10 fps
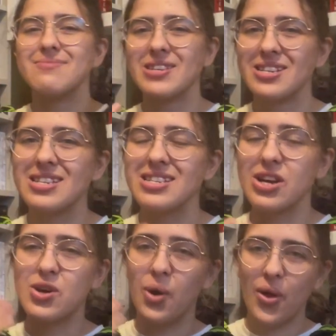because it's a
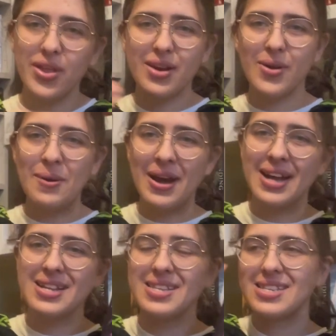gothic
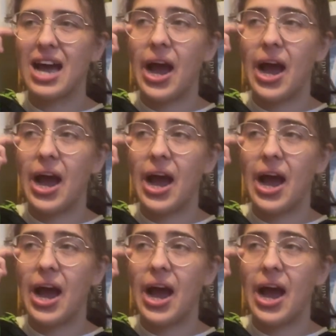romance,